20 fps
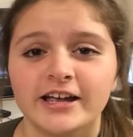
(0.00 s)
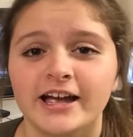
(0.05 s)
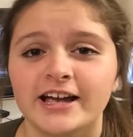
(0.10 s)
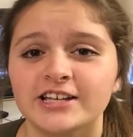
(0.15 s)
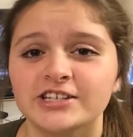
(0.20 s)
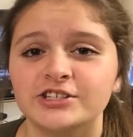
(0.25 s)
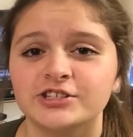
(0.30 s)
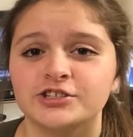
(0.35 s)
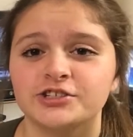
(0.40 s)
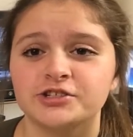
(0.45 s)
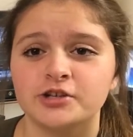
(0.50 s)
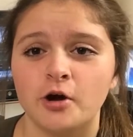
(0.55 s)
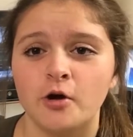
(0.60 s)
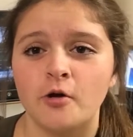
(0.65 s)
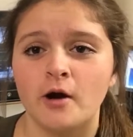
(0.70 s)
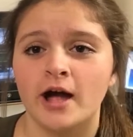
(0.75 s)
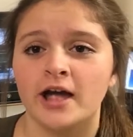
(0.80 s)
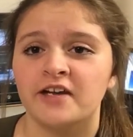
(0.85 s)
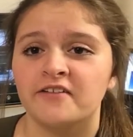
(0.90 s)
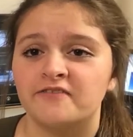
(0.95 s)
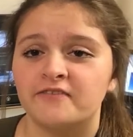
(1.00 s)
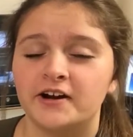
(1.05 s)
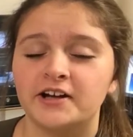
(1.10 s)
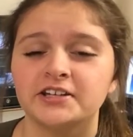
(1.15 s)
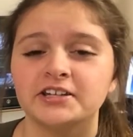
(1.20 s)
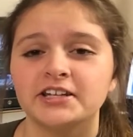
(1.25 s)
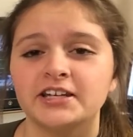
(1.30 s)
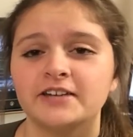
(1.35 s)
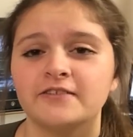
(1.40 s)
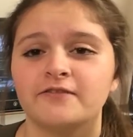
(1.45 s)
So I
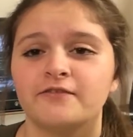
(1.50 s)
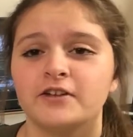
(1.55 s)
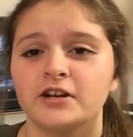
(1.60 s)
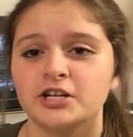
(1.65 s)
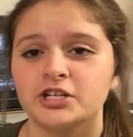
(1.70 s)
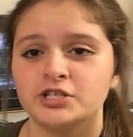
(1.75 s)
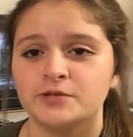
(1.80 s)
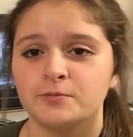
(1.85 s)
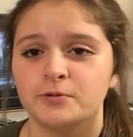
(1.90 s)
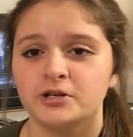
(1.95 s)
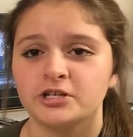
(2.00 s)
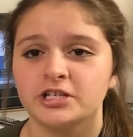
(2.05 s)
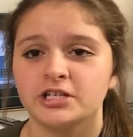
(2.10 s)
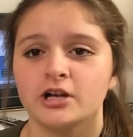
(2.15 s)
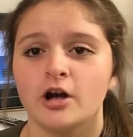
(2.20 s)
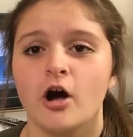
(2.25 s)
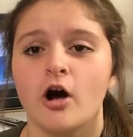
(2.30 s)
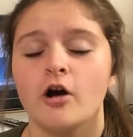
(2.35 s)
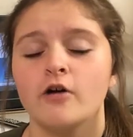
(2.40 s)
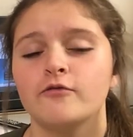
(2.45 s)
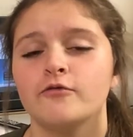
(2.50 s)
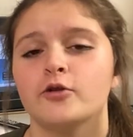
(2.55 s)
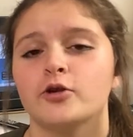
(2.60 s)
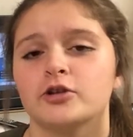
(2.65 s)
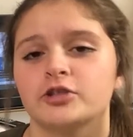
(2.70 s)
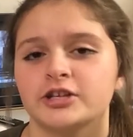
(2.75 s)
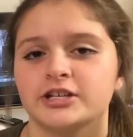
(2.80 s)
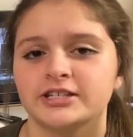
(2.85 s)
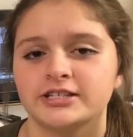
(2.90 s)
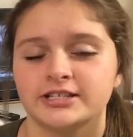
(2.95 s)
finally finished printing all four of
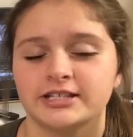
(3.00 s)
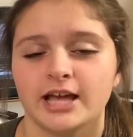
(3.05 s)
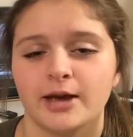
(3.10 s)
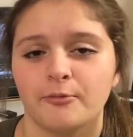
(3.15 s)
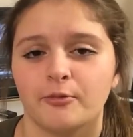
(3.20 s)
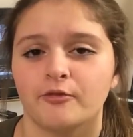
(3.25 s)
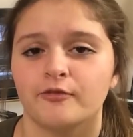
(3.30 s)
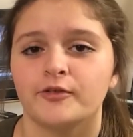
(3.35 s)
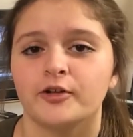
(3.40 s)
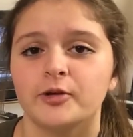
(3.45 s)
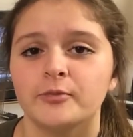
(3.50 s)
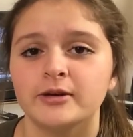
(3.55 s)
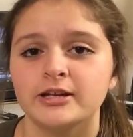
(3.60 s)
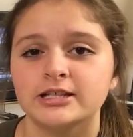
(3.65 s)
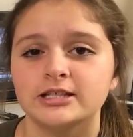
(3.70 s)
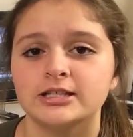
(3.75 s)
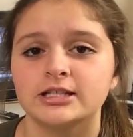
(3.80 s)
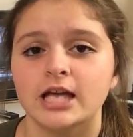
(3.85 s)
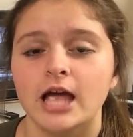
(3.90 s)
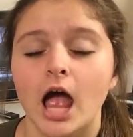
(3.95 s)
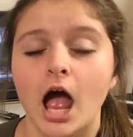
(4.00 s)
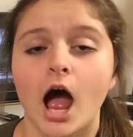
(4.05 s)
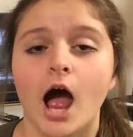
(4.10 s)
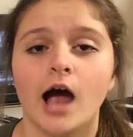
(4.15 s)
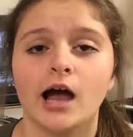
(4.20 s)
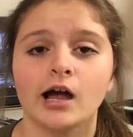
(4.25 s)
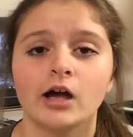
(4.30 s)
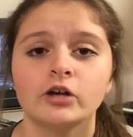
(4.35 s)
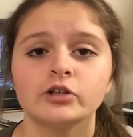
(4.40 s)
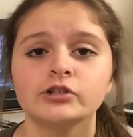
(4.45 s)
these sample filaments.
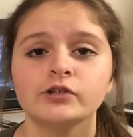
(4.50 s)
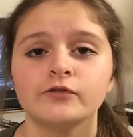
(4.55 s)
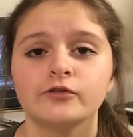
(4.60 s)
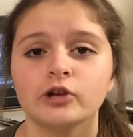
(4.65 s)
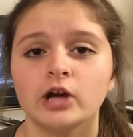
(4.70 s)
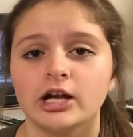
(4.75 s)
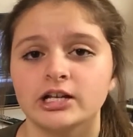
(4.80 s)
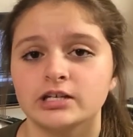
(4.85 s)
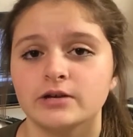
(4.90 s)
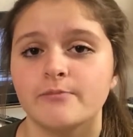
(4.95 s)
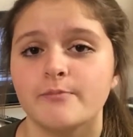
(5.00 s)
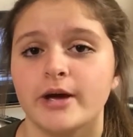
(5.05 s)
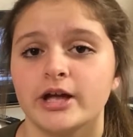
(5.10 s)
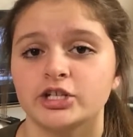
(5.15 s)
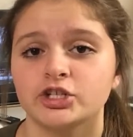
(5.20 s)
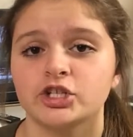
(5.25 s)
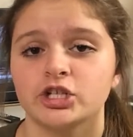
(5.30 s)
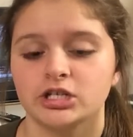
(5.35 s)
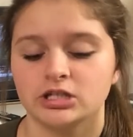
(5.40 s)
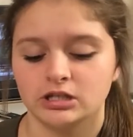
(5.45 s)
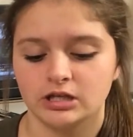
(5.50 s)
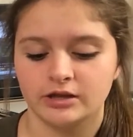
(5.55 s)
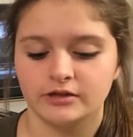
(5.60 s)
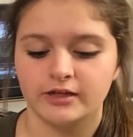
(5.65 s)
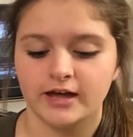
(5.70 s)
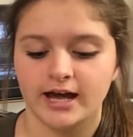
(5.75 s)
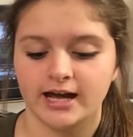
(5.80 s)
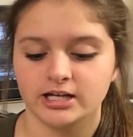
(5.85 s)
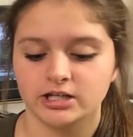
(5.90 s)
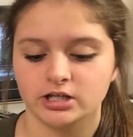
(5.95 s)
I also forgot to mention
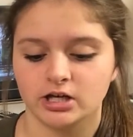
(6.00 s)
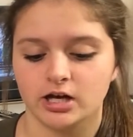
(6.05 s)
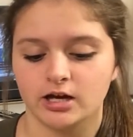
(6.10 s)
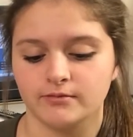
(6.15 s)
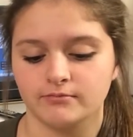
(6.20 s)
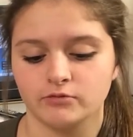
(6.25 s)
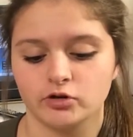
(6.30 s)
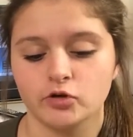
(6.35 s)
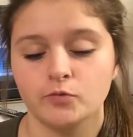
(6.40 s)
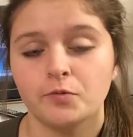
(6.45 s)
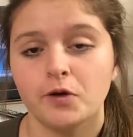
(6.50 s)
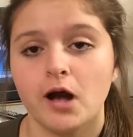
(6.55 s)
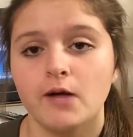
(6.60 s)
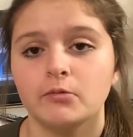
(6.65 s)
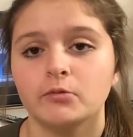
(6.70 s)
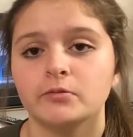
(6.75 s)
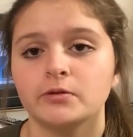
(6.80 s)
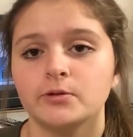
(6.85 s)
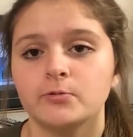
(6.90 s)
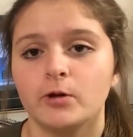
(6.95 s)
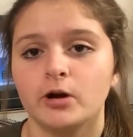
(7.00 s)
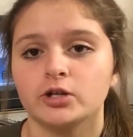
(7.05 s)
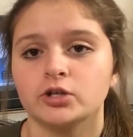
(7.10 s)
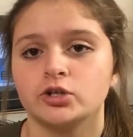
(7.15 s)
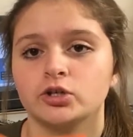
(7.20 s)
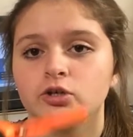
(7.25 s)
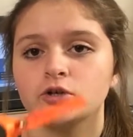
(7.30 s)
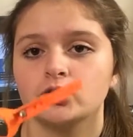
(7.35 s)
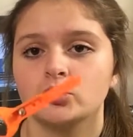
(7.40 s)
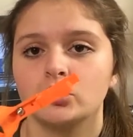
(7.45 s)
that um, you probably want
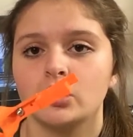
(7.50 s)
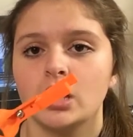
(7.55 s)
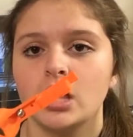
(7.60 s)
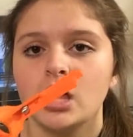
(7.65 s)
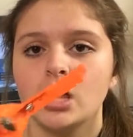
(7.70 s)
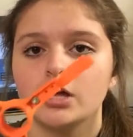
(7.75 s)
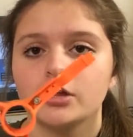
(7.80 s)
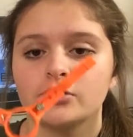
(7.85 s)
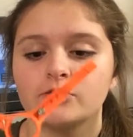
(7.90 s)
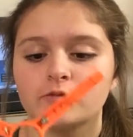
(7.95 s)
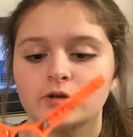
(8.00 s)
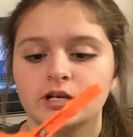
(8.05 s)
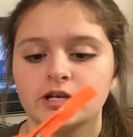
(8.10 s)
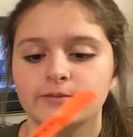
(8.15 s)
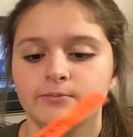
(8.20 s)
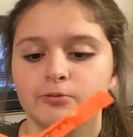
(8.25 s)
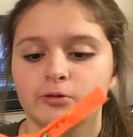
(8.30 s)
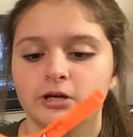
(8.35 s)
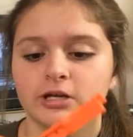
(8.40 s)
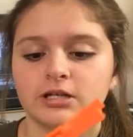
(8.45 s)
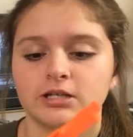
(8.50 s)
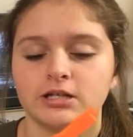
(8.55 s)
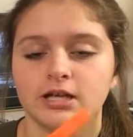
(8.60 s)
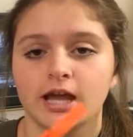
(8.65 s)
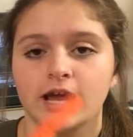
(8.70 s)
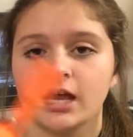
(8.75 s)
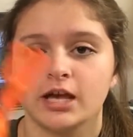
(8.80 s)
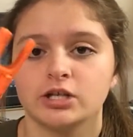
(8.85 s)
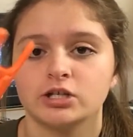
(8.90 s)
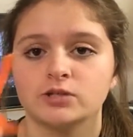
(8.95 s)
to three D print
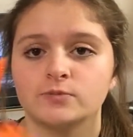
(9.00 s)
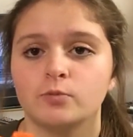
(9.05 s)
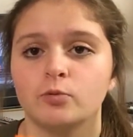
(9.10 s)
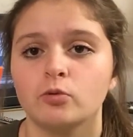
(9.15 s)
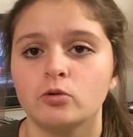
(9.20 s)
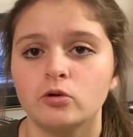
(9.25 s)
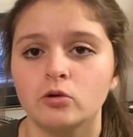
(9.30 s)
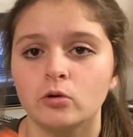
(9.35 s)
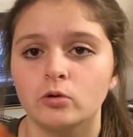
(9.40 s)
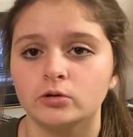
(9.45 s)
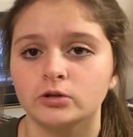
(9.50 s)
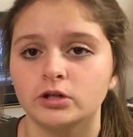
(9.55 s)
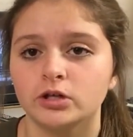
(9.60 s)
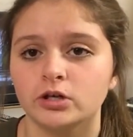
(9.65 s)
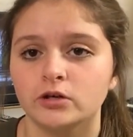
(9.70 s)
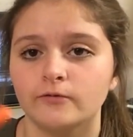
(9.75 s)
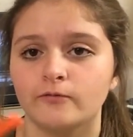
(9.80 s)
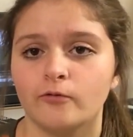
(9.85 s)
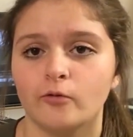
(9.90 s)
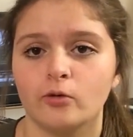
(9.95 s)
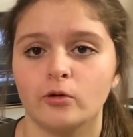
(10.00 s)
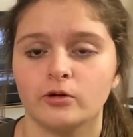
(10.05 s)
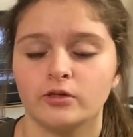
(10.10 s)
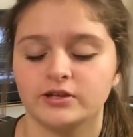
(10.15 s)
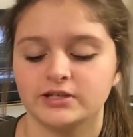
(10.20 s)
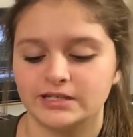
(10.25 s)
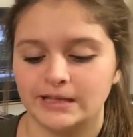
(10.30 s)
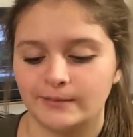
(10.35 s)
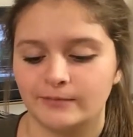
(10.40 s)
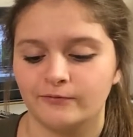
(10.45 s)
a spool holder for the
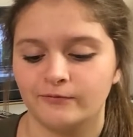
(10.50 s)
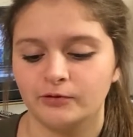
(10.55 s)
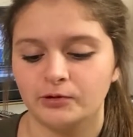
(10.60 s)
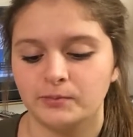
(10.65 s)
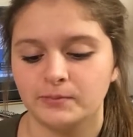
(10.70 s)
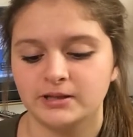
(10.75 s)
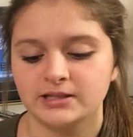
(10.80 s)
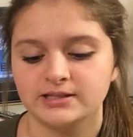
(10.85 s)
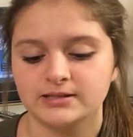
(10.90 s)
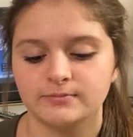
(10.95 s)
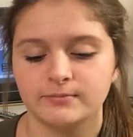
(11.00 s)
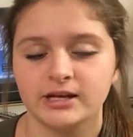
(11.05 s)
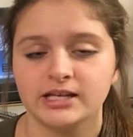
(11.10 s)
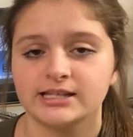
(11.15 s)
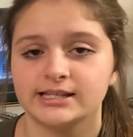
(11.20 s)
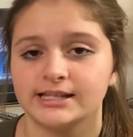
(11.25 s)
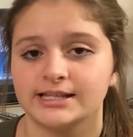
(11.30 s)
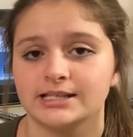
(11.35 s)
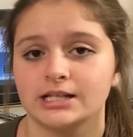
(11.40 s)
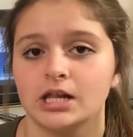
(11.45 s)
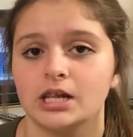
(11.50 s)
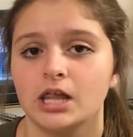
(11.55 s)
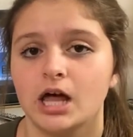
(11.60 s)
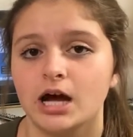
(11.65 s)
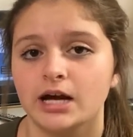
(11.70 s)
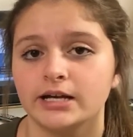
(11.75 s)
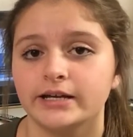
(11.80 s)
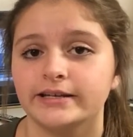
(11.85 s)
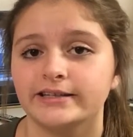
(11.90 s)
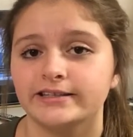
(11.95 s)
sample filaments. Makes things a
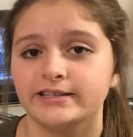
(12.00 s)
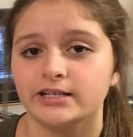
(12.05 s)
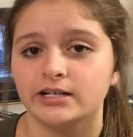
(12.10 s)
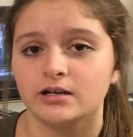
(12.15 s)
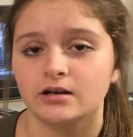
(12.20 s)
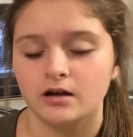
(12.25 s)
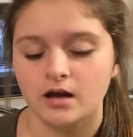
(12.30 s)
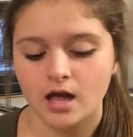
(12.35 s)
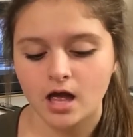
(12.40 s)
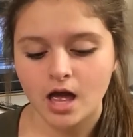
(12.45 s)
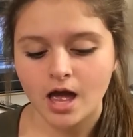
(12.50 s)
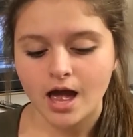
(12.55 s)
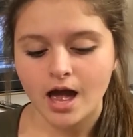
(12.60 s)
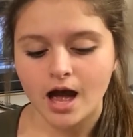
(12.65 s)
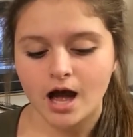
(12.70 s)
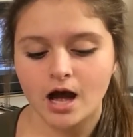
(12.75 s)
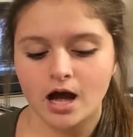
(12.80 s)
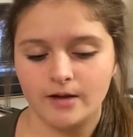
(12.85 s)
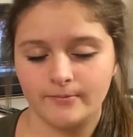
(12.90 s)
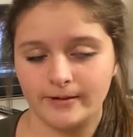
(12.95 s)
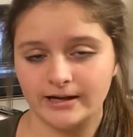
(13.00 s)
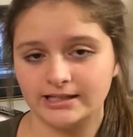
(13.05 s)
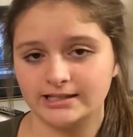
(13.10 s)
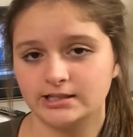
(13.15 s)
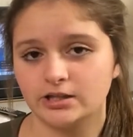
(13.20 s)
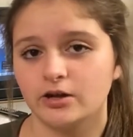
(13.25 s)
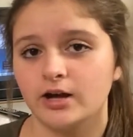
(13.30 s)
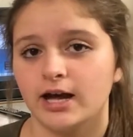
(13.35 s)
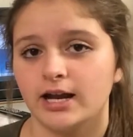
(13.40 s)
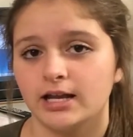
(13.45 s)
lot easier. Um, I
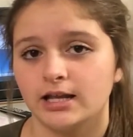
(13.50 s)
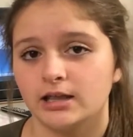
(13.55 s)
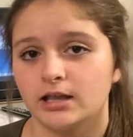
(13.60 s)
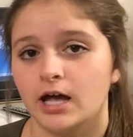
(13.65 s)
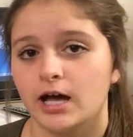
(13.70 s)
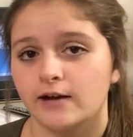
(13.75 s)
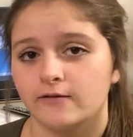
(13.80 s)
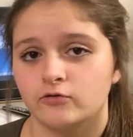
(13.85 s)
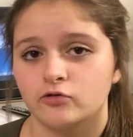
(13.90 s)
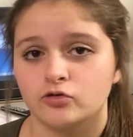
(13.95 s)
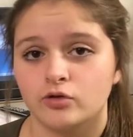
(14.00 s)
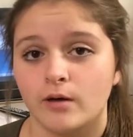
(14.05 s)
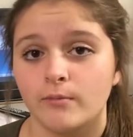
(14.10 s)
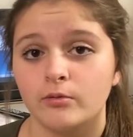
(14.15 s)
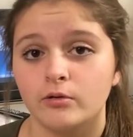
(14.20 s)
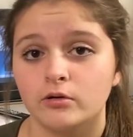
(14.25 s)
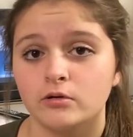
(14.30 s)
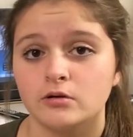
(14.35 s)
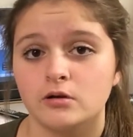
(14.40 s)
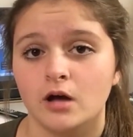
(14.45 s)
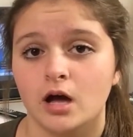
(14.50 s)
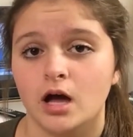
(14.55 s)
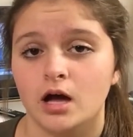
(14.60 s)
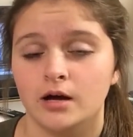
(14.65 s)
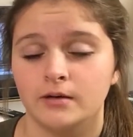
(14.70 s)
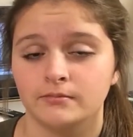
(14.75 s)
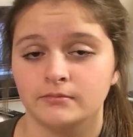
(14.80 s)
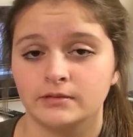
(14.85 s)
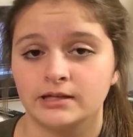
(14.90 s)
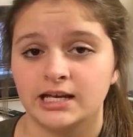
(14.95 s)
still had a lot of trouble
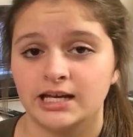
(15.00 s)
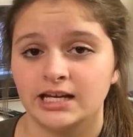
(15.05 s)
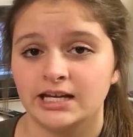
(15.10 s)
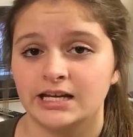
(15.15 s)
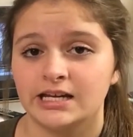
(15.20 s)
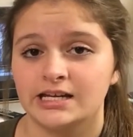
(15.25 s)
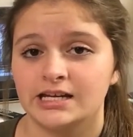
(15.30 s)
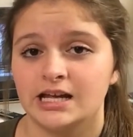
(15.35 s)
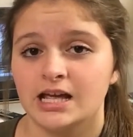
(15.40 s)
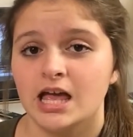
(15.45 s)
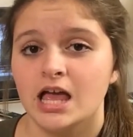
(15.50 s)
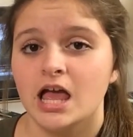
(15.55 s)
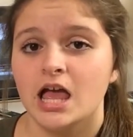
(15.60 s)
um, getting